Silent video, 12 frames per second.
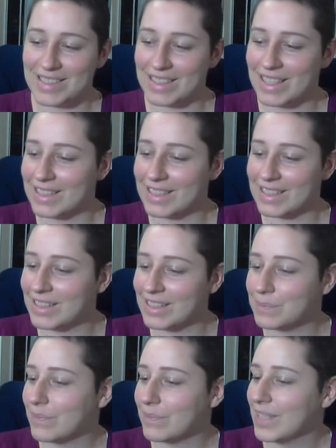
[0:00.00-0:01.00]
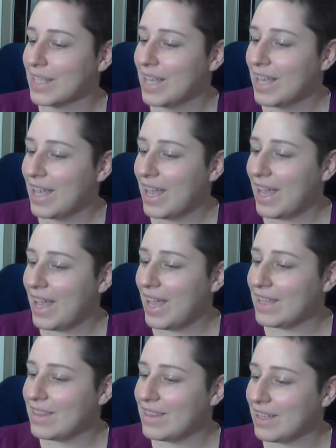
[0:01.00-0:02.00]
select it
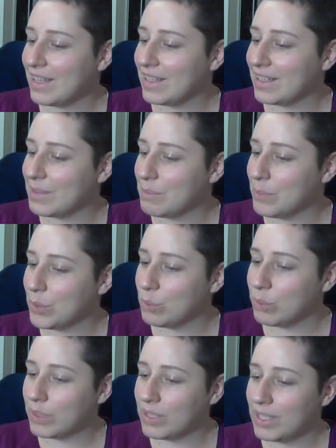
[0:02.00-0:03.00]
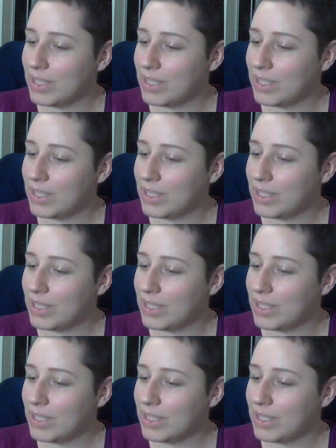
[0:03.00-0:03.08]
and then boop.